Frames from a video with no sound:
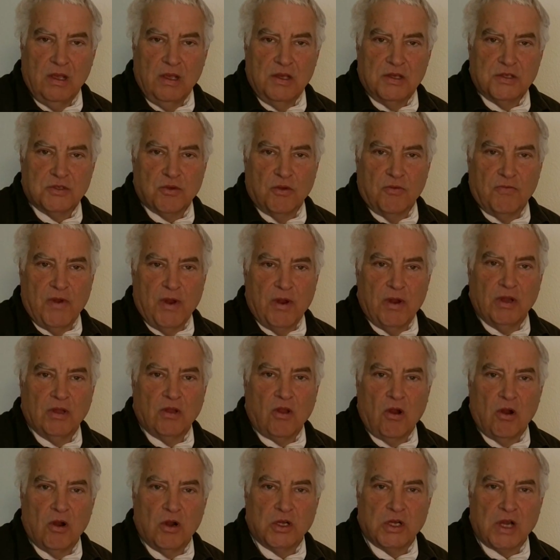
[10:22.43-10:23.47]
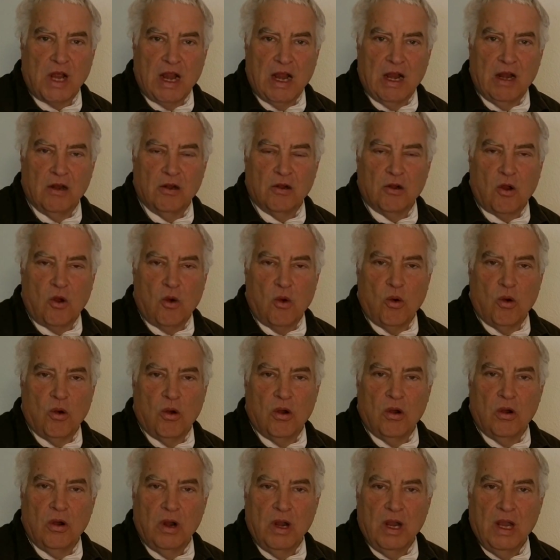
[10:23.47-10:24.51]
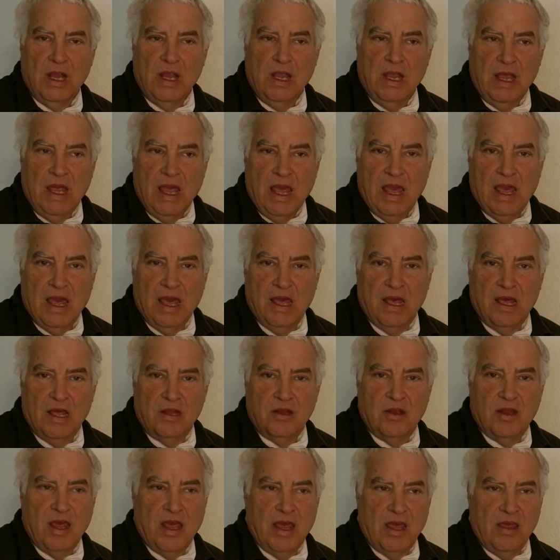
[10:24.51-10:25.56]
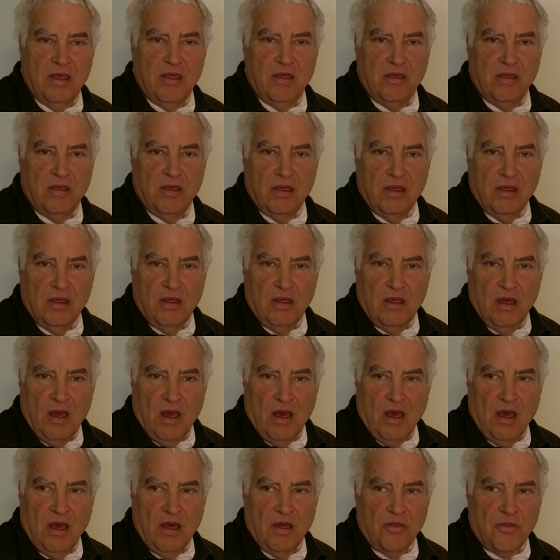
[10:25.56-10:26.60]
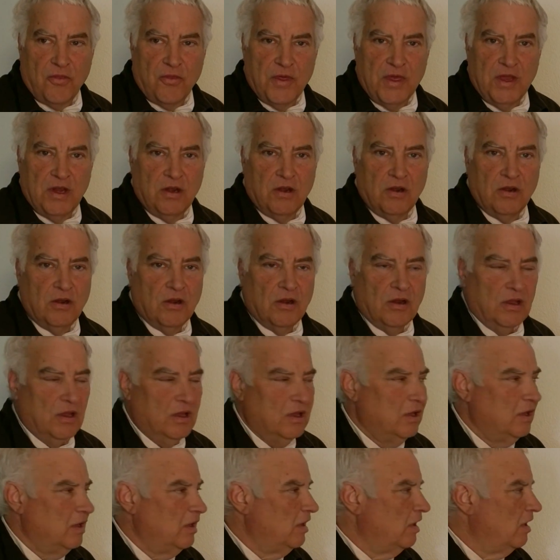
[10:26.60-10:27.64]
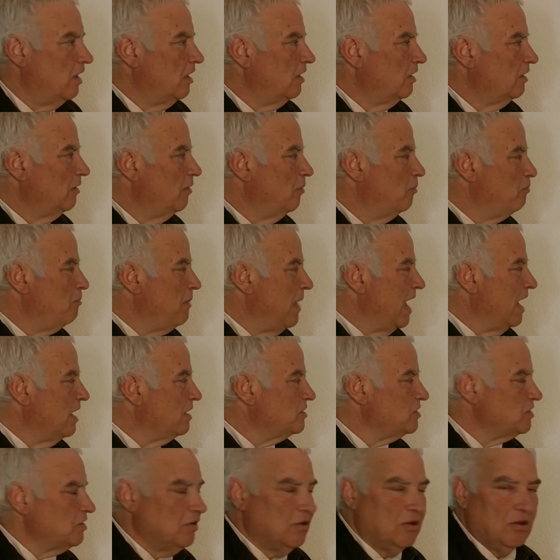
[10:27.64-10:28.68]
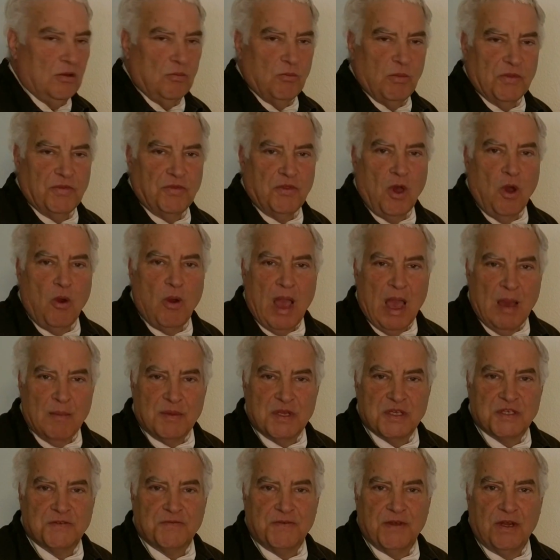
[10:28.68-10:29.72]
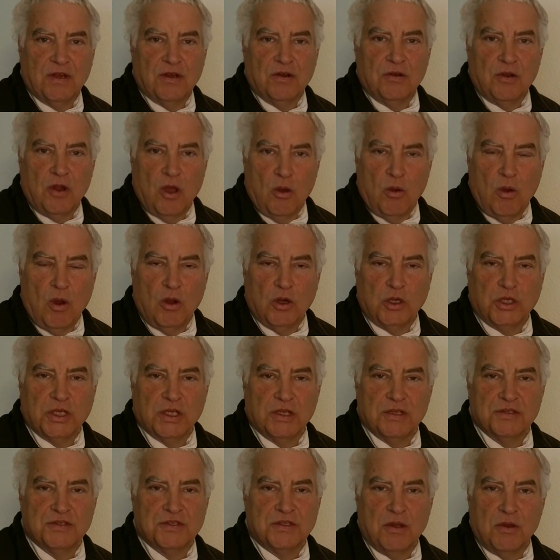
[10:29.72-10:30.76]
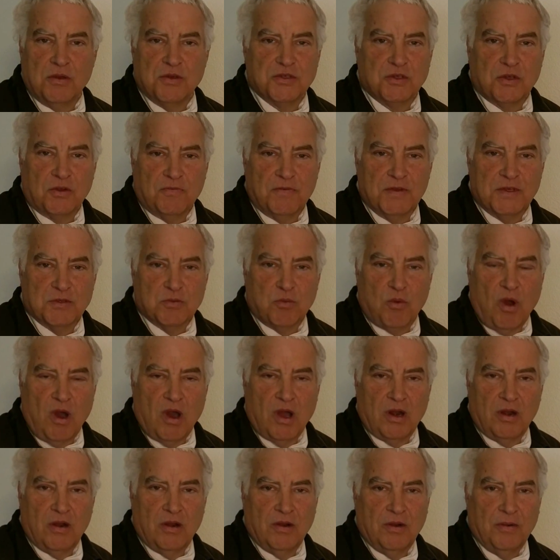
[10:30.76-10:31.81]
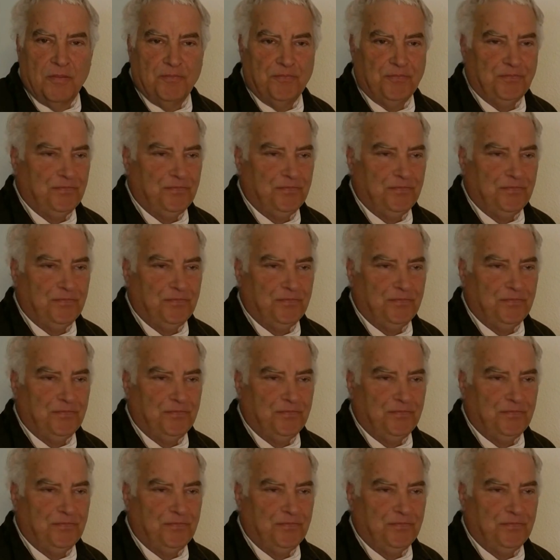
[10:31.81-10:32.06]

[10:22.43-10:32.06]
So a very large iron core and a thinner mantle with no atmosphere, no oceans, no surface water,